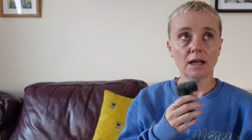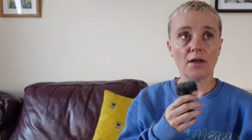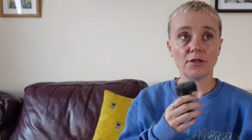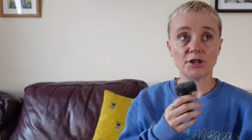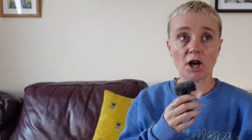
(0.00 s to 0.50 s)

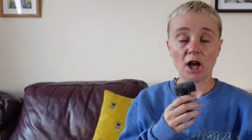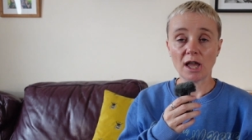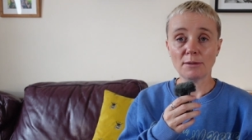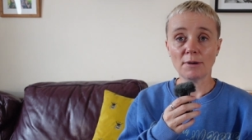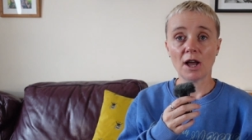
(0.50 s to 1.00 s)
At the
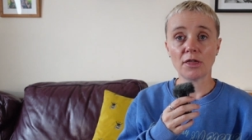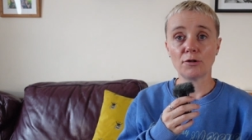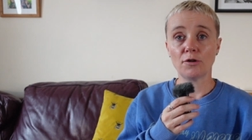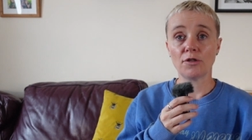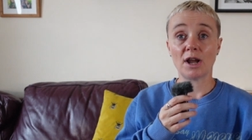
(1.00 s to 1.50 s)
time, I
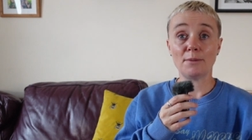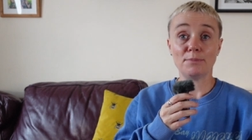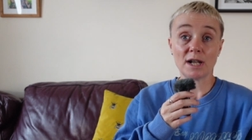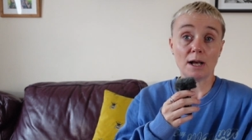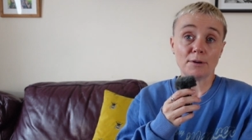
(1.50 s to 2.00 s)
thought that I'd
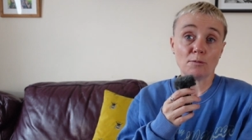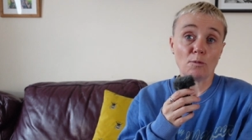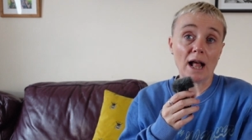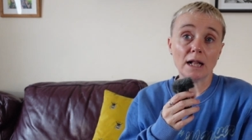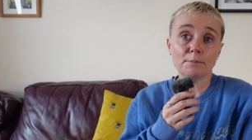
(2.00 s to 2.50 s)
become
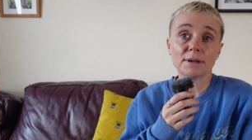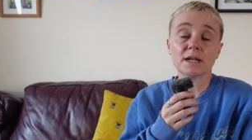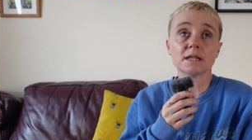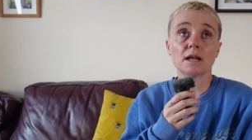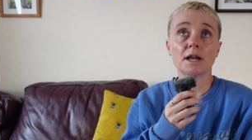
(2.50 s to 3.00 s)
unwell because